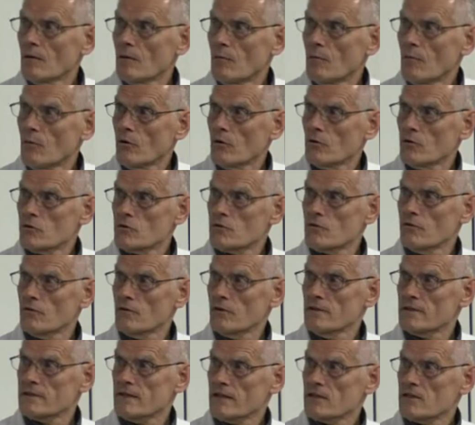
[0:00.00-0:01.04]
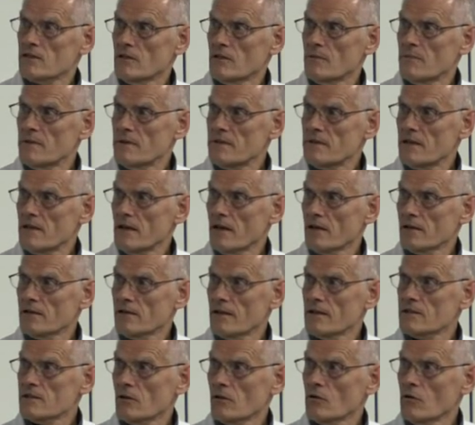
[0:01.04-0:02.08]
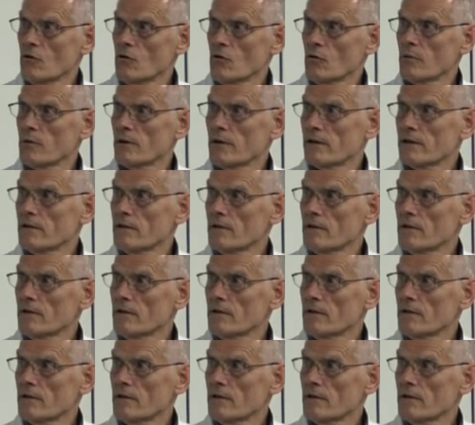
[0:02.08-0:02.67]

More useful is actually a PCR test on whole blood,